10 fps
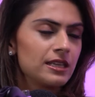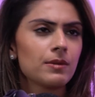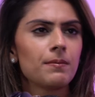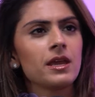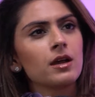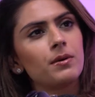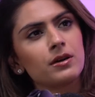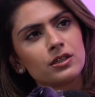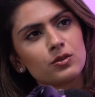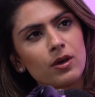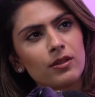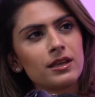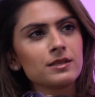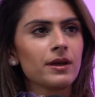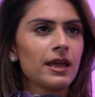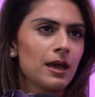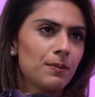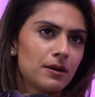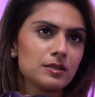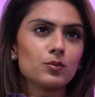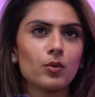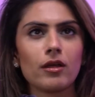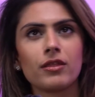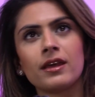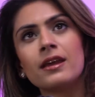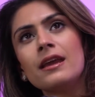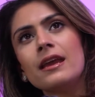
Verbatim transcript: Is my makeup artist worth it? Is my hair person worth it?